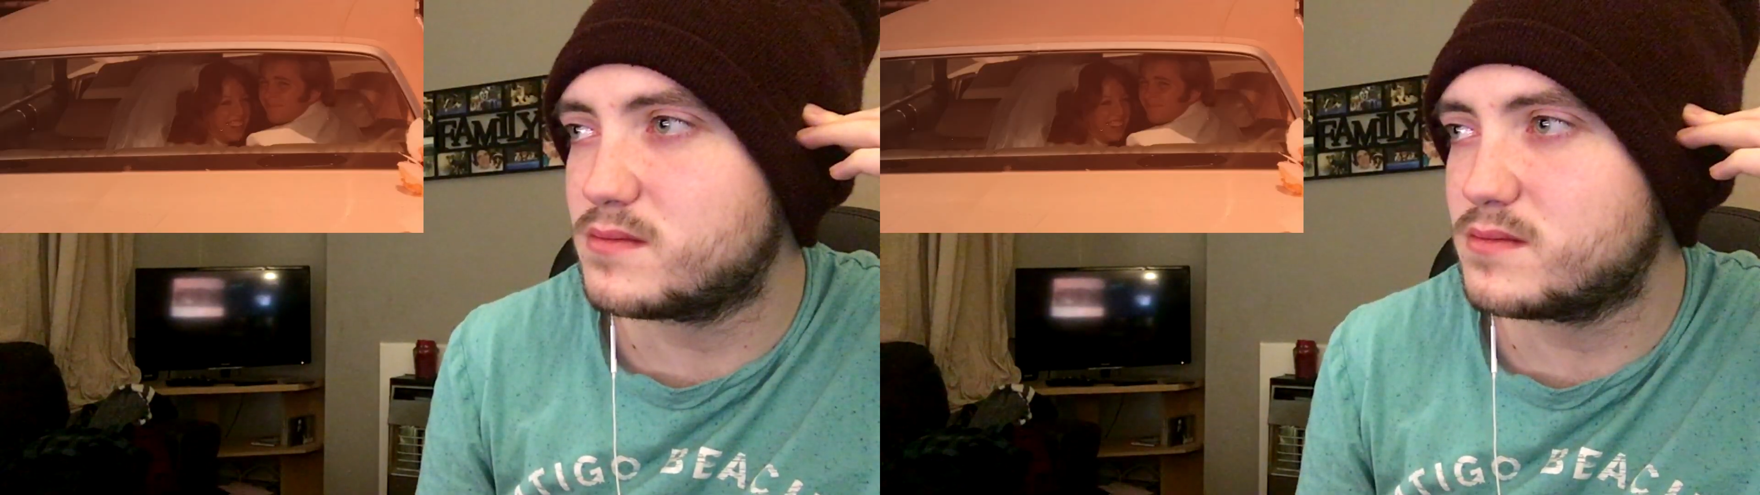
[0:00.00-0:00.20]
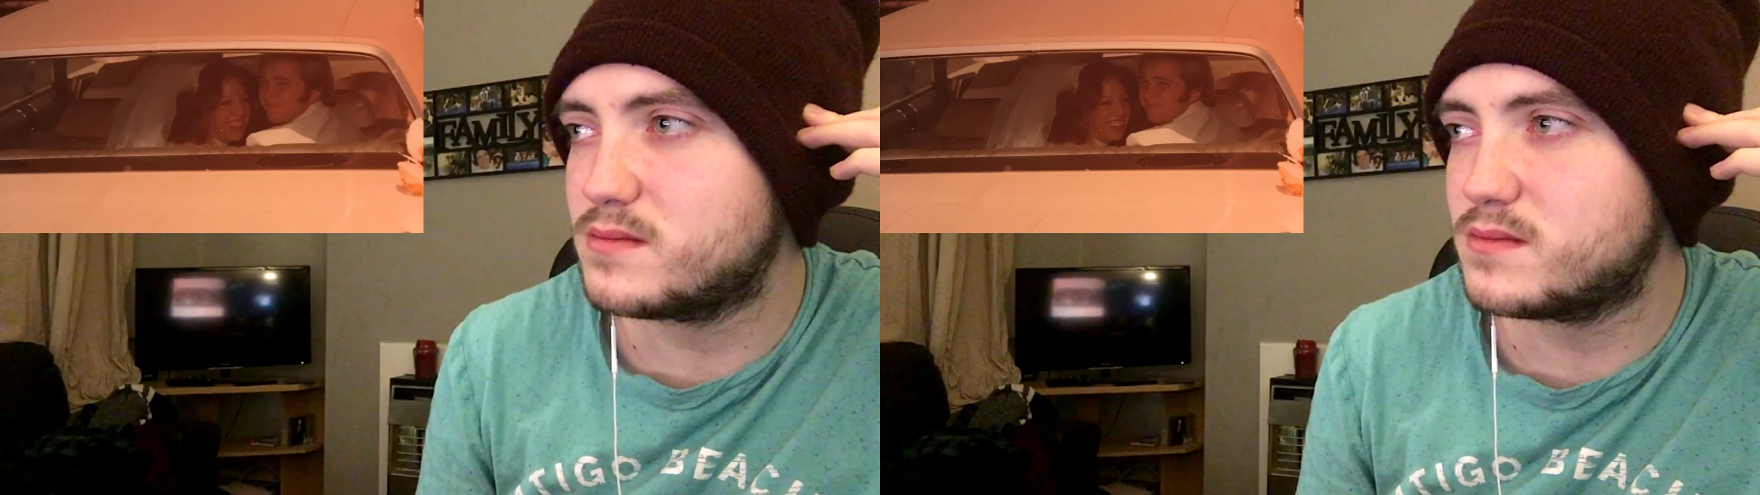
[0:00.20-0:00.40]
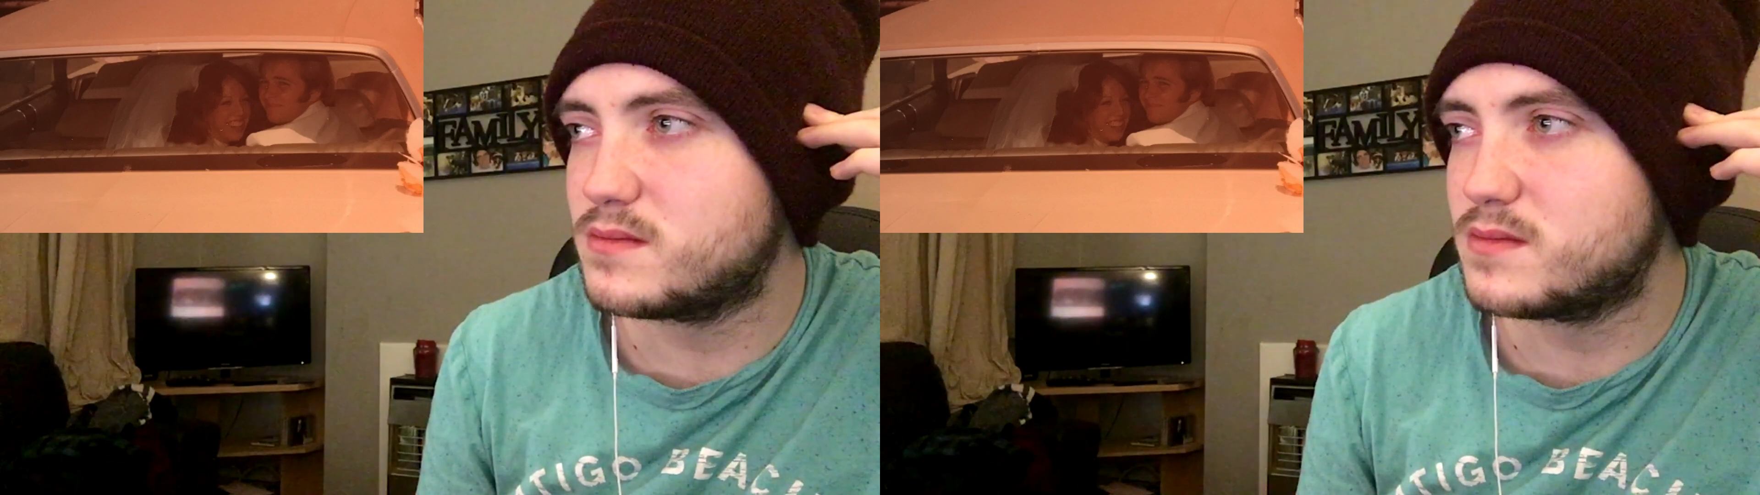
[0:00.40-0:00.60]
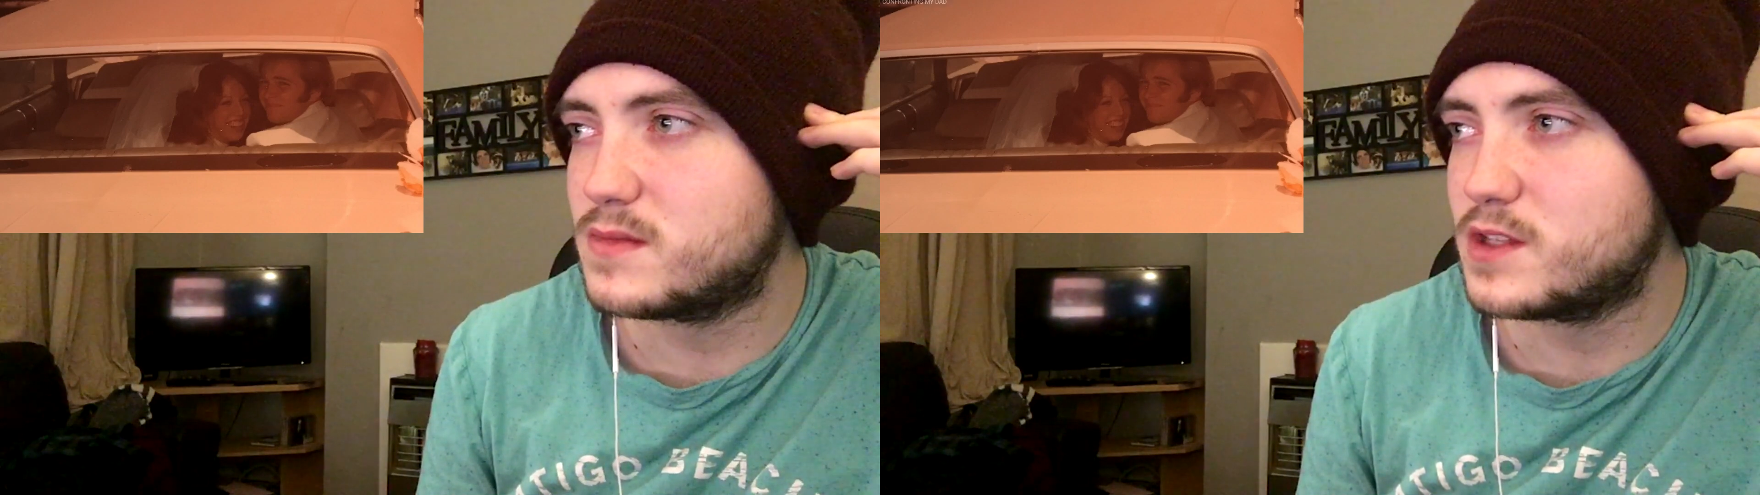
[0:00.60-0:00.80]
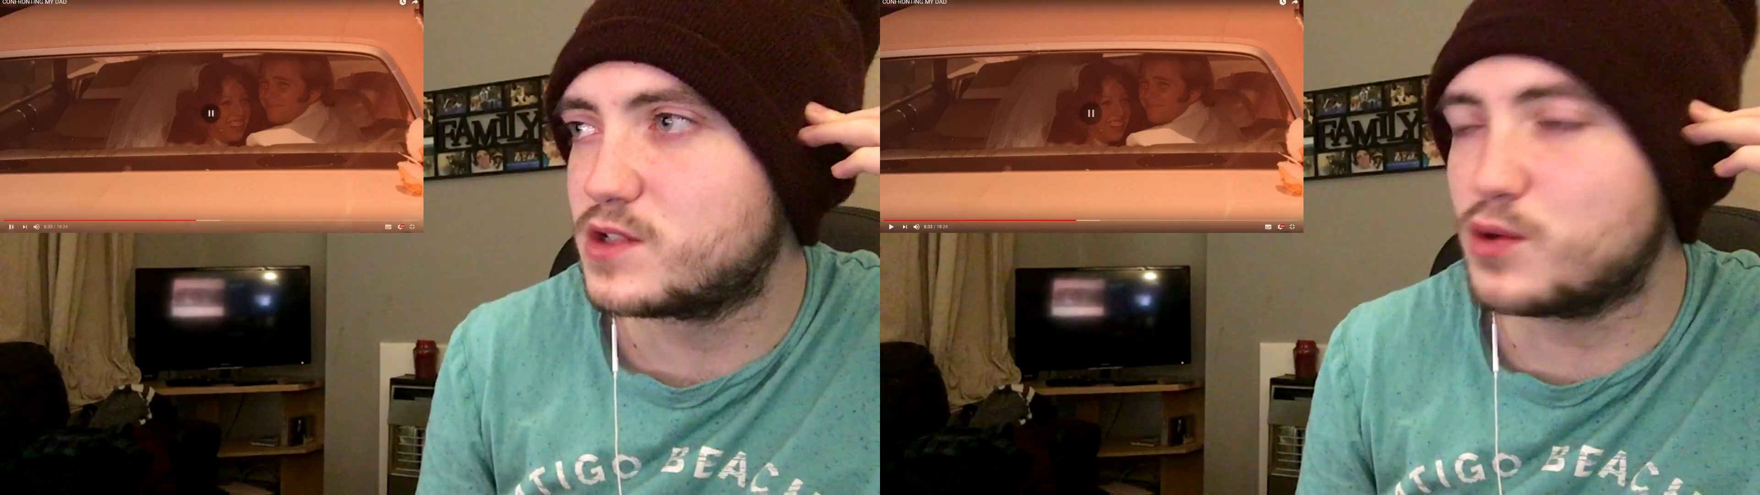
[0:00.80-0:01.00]
So.
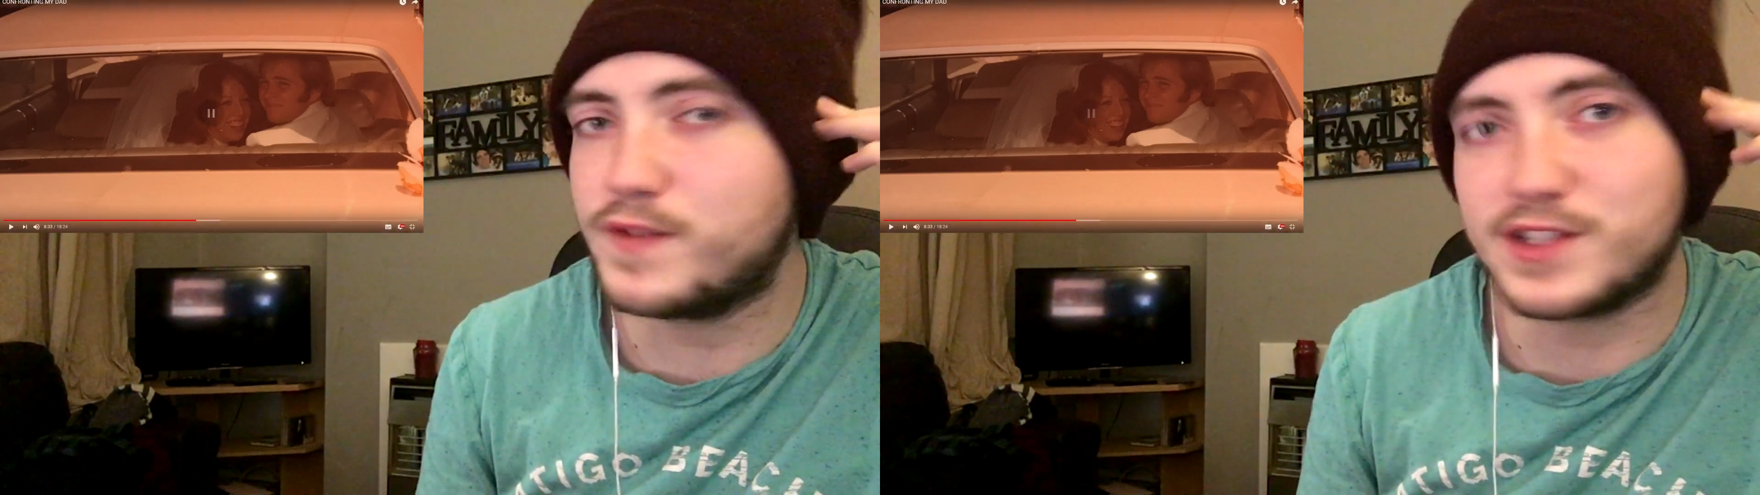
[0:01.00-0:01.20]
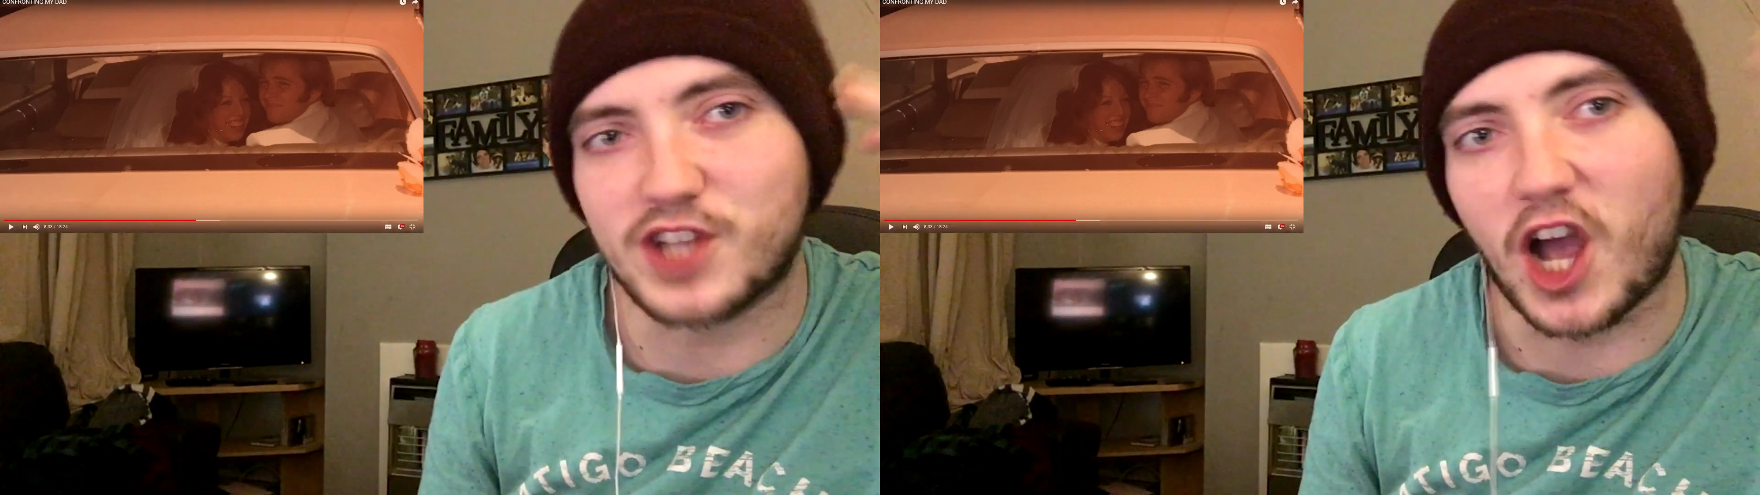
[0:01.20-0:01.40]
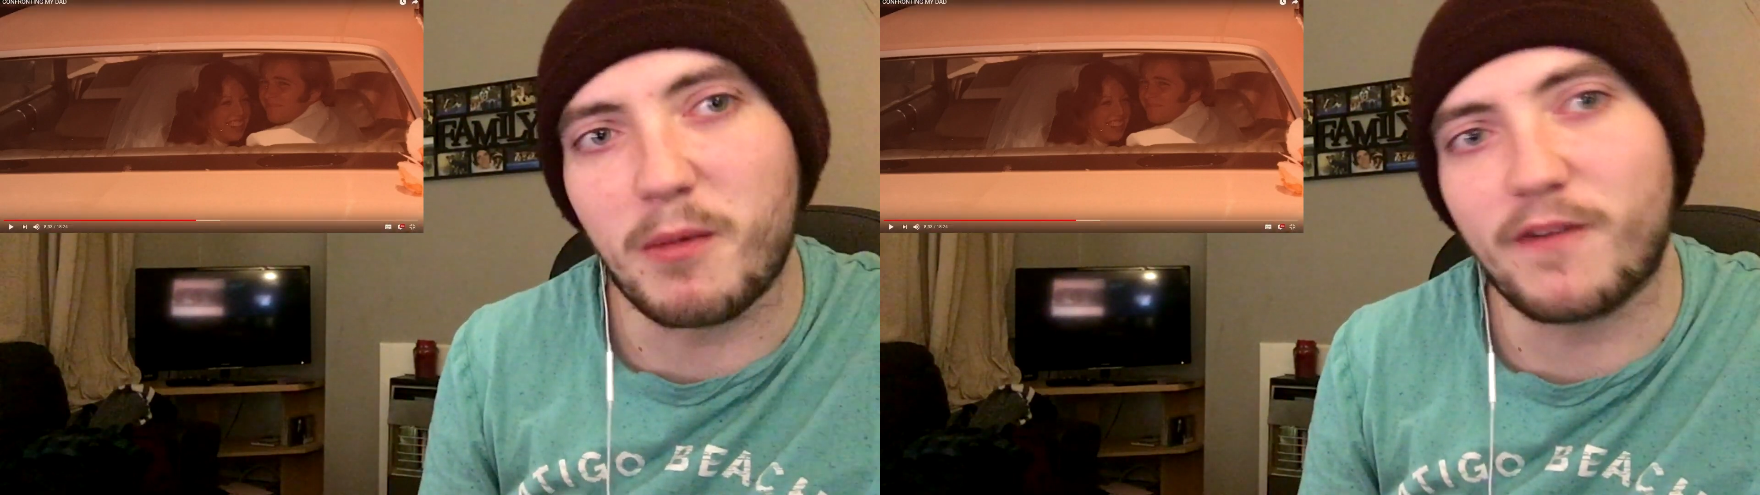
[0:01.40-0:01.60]
So all this time,